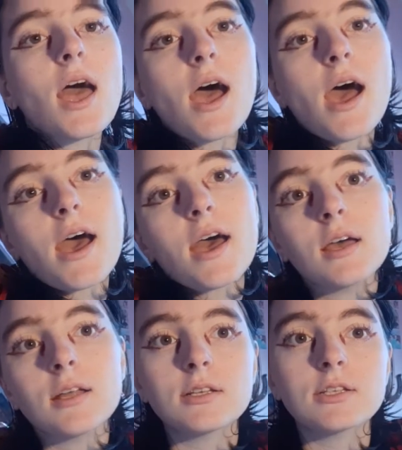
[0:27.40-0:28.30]

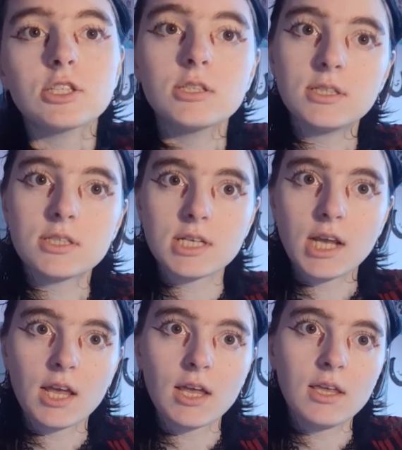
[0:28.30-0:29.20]

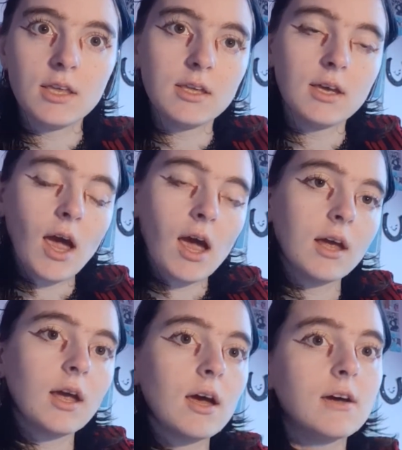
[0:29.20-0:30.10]
Today
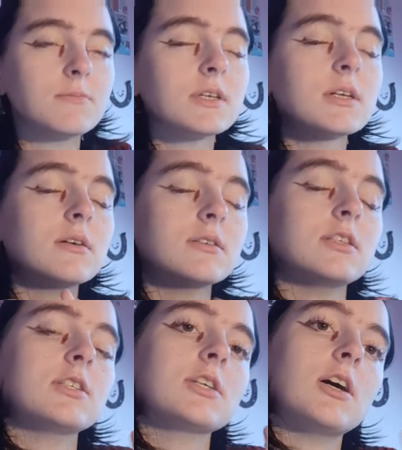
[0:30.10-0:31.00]
I am gonna
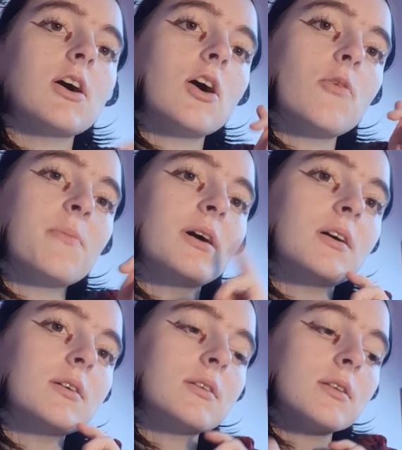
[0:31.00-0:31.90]
talk about
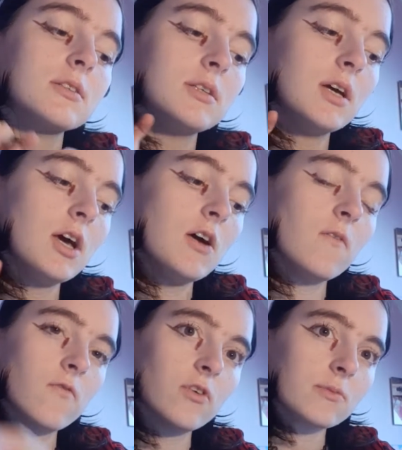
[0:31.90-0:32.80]

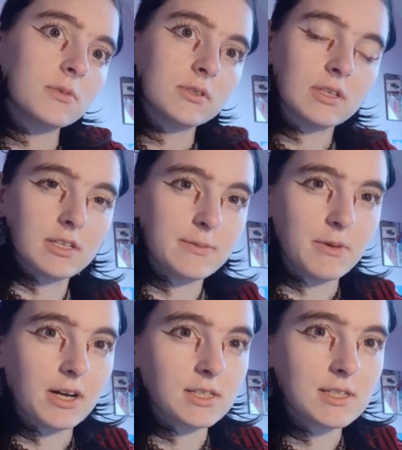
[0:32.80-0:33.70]
verbal
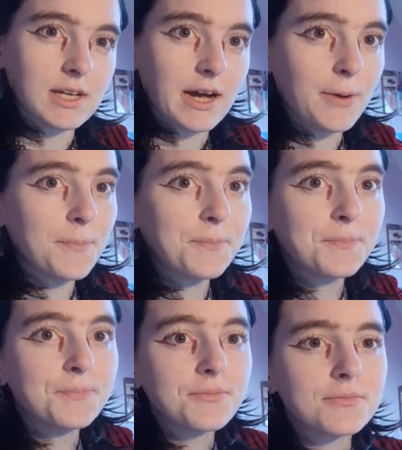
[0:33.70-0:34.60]
dyspraxia.
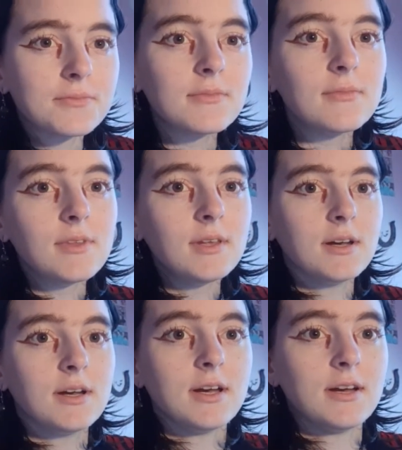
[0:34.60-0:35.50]

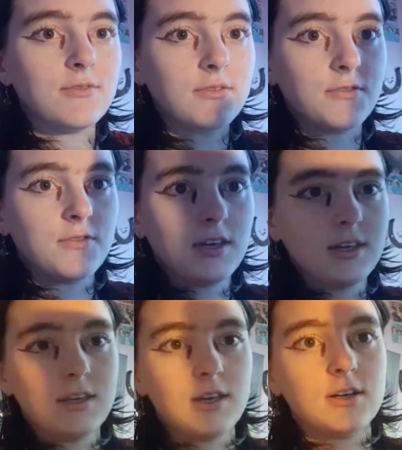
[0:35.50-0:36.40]
I have a thing
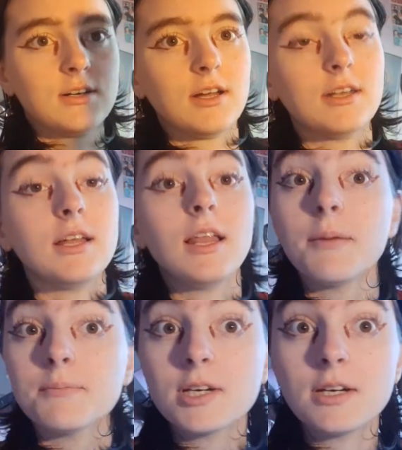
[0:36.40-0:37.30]
here on the
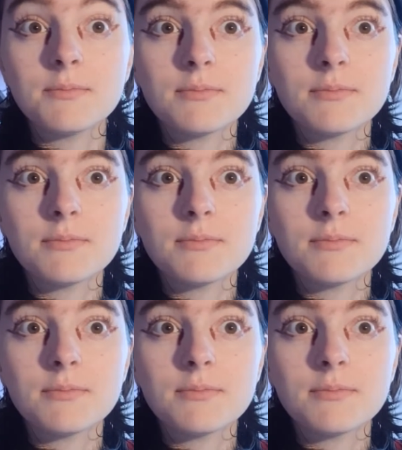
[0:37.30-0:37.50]
laptop